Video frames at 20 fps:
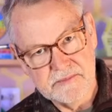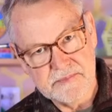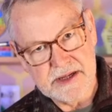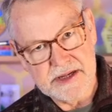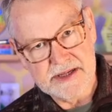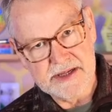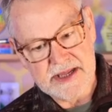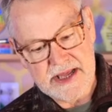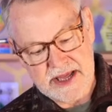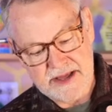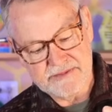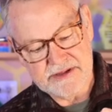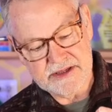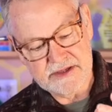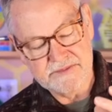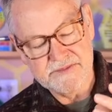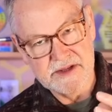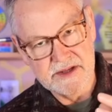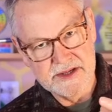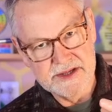by
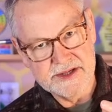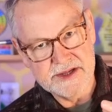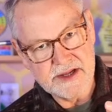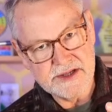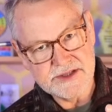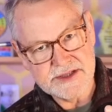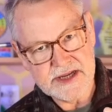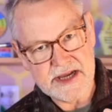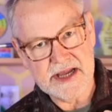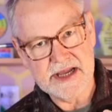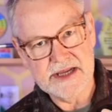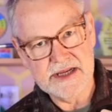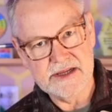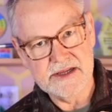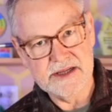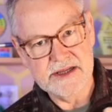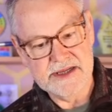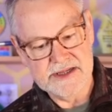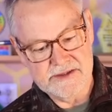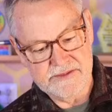having the lid on
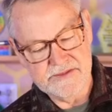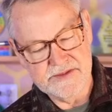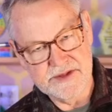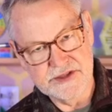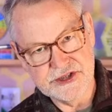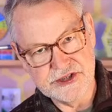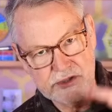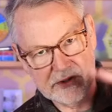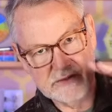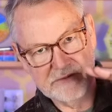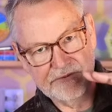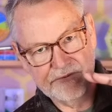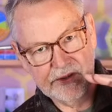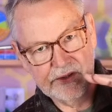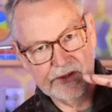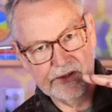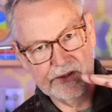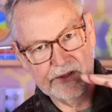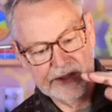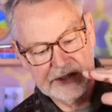tight and the jar
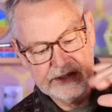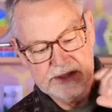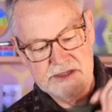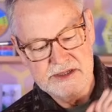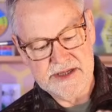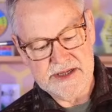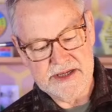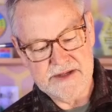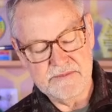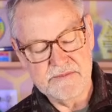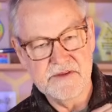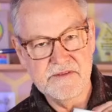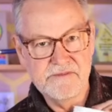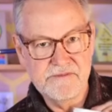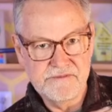full and,